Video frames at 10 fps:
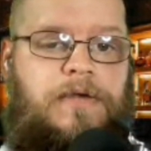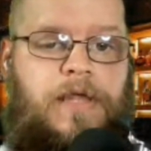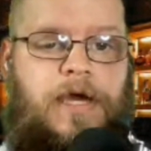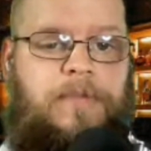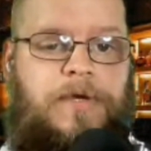
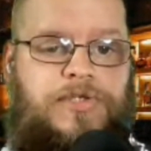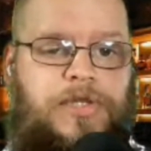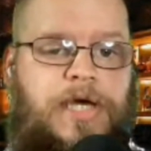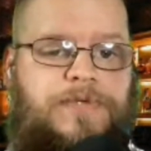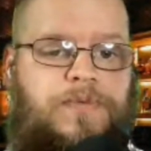like I mentioned
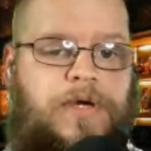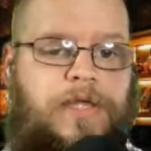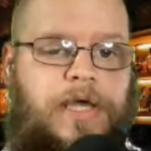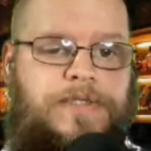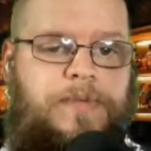last week,
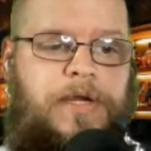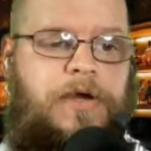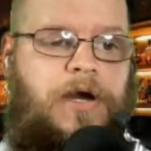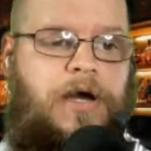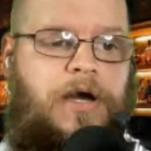at like some kind
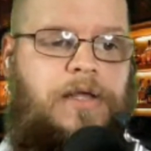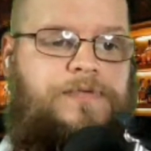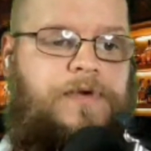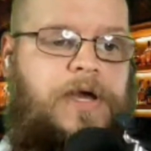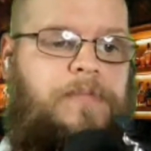of
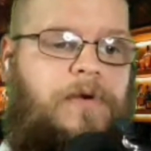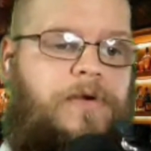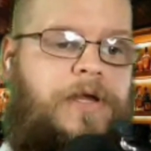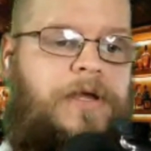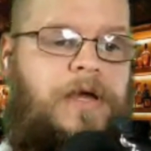college
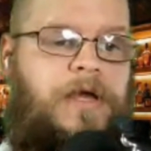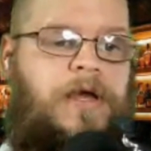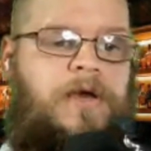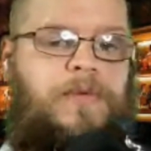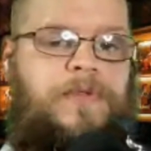frat party
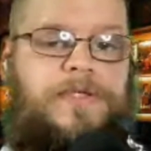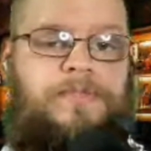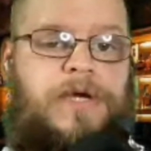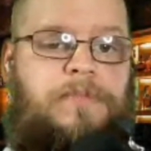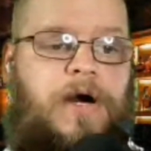with
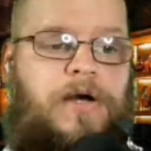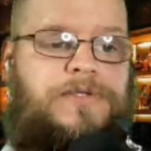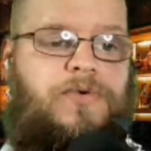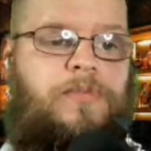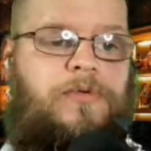these big
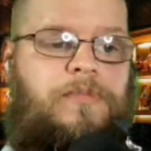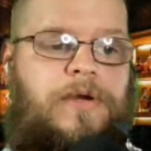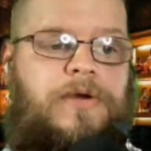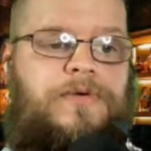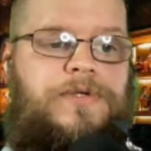box
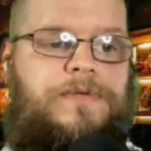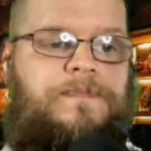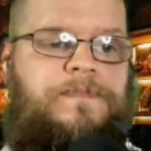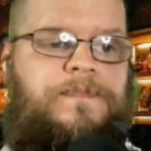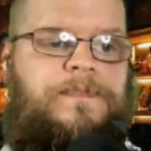corporate beers.
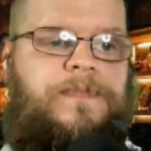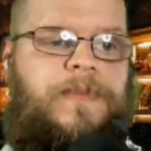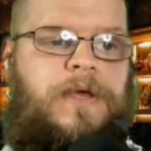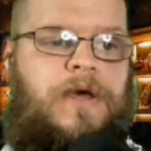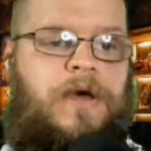
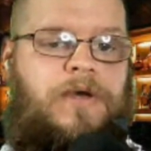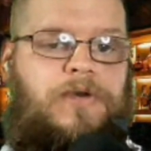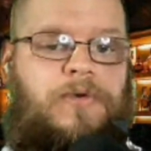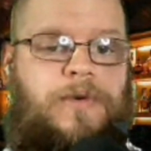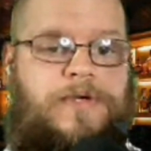
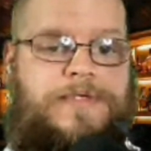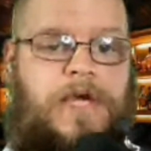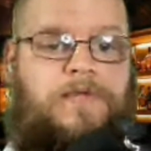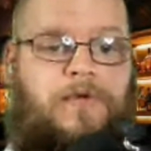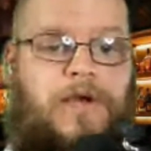You'll want to
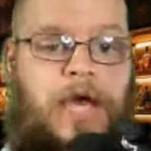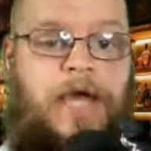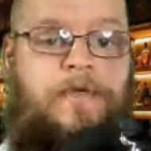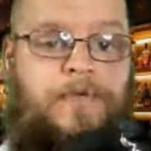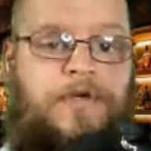savor
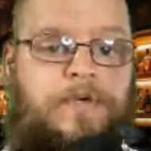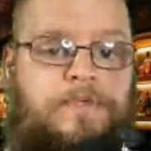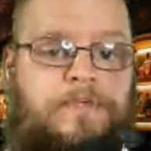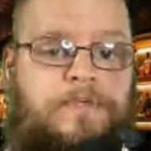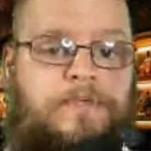every
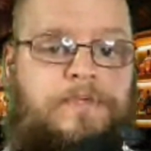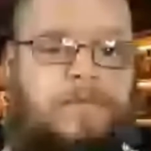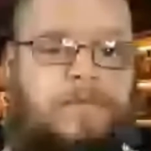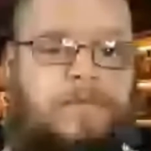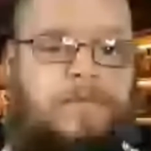last
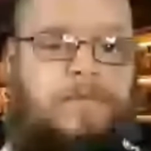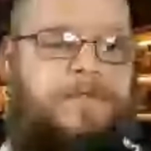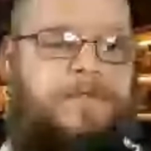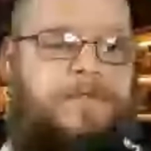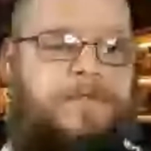drop of this
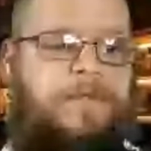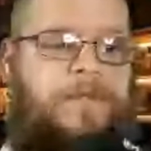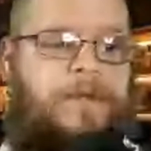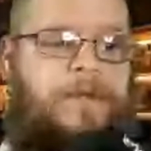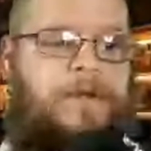beer
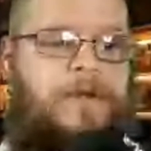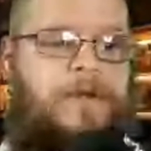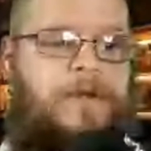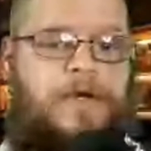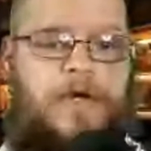
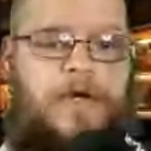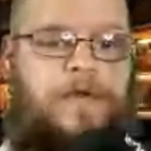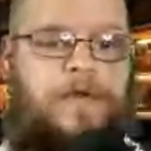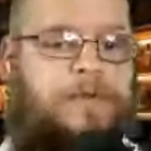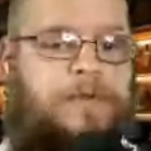because all the
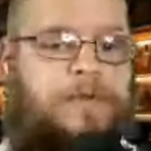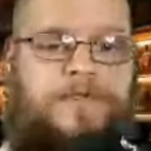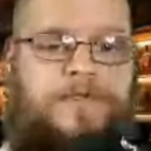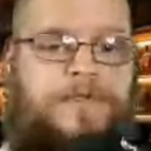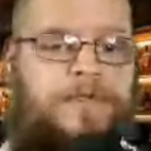
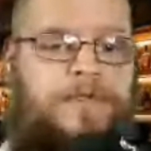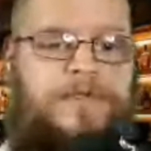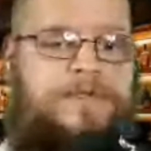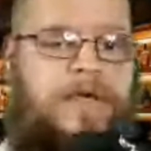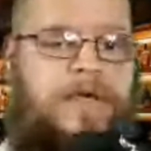experiences that
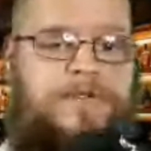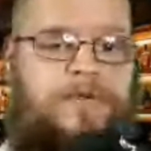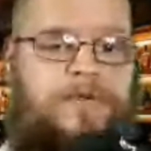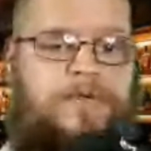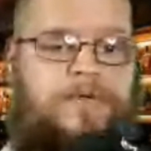this thing's going
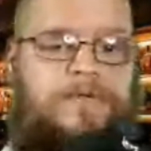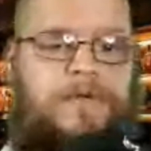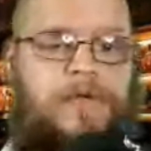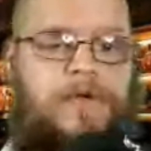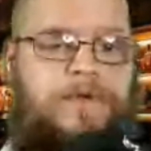to
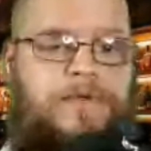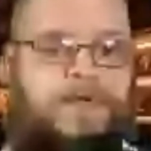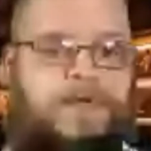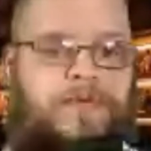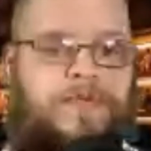deliver to
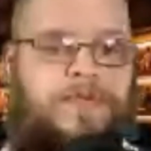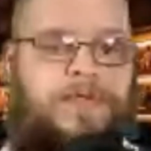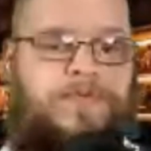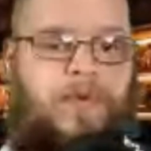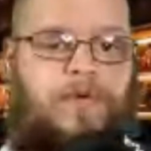you
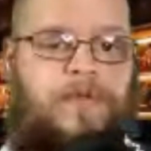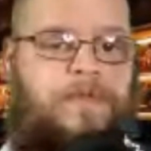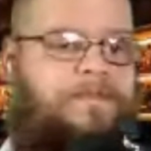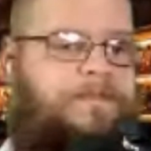is worth it.